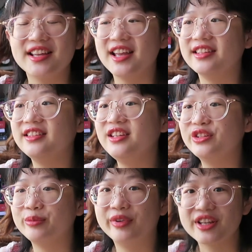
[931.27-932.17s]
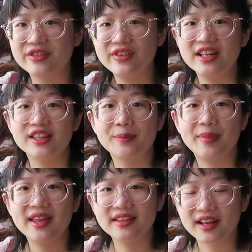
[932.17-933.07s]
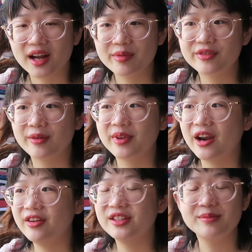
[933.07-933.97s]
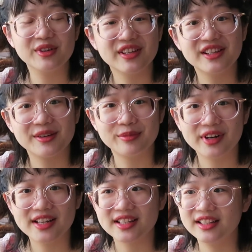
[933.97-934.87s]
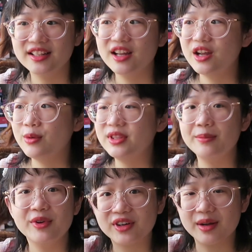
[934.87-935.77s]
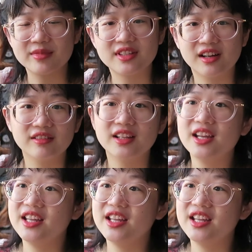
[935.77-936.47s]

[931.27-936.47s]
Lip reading: and the need to breastfeed and the pain that comes from carrying the milk in her breast, and then when the milk comes down,